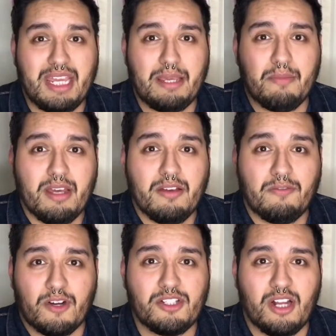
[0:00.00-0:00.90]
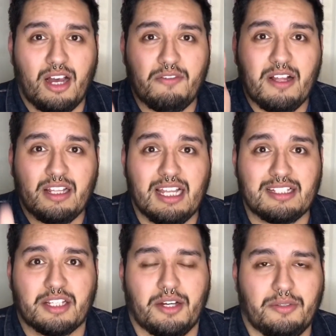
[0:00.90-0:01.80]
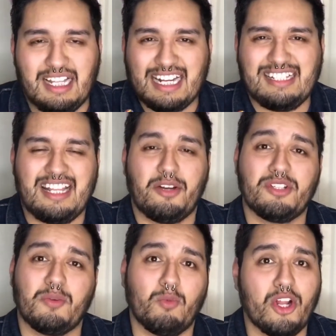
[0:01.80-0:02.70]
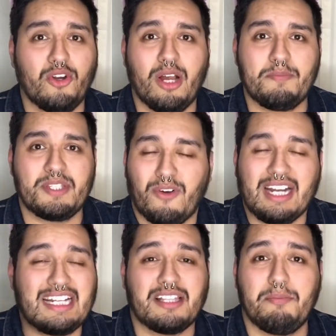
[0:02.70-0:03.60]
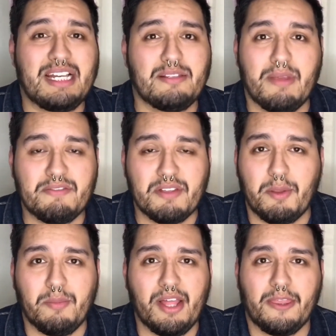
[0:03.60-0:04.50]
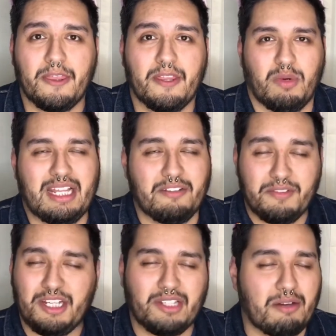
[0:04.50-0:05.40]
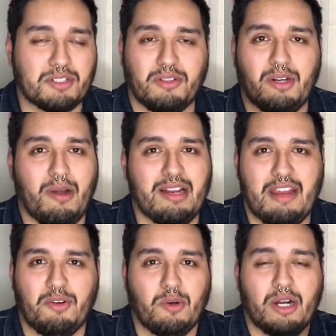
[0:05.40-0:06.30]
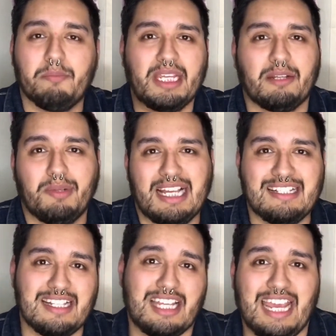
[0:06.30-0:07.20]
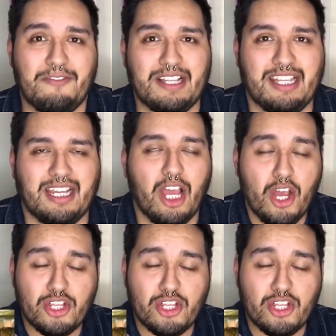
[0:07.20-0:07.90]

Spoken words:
Meme, first off, let's go. Like I said, there were some runner-ups for, I guess, the best memes of the month. We had the video that was going around everywhere and being placed into everything.